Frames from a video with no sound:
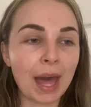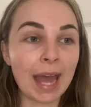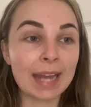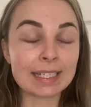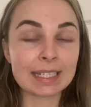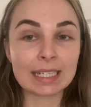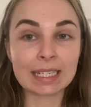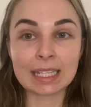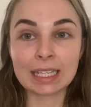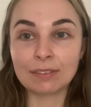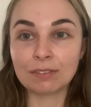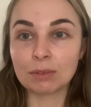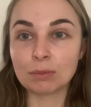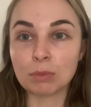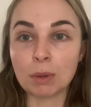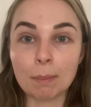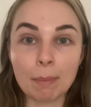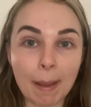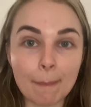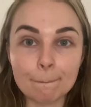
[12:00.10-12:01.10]
I didn't even
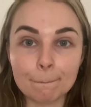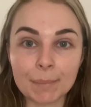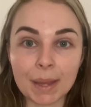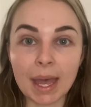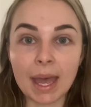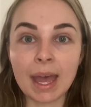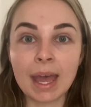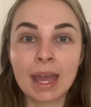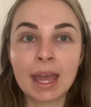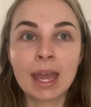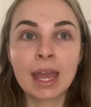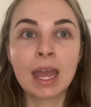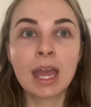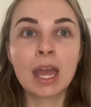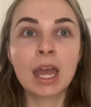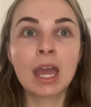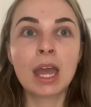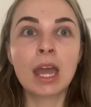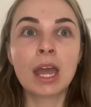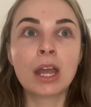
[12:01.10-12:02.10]
remember
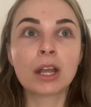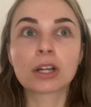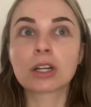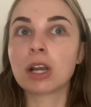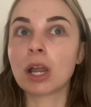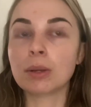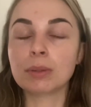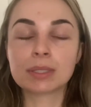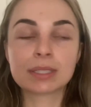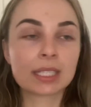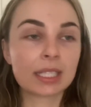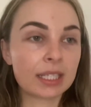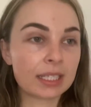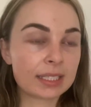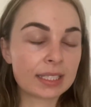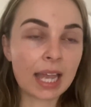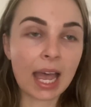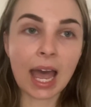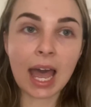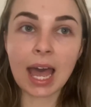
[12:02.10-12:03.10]
close to the
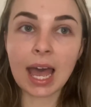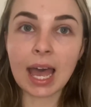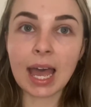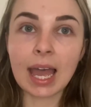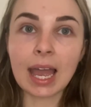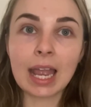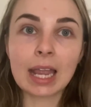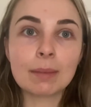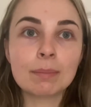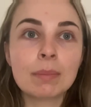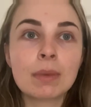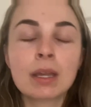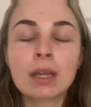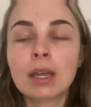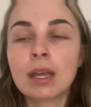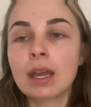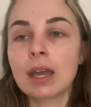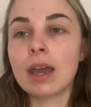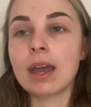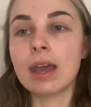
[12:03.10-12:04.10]
time,
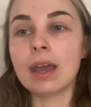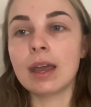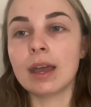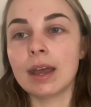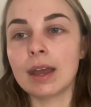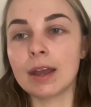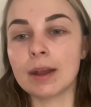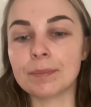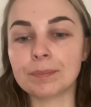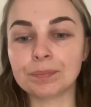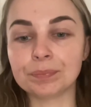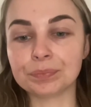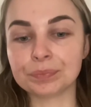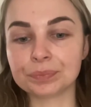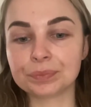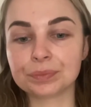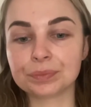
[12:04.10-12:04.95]
and